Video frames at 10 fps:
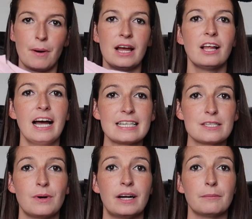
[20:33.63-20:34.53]
But I like
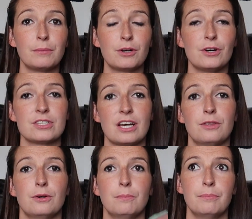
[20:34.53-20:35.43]
this one because I
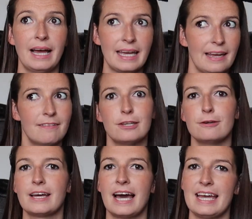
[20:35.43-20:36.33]
thought back here in
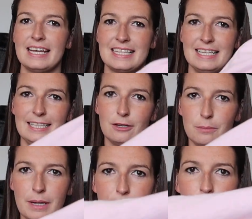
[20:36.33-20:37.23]
the UK it's a little
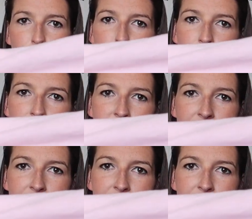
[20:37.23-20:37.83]
bit more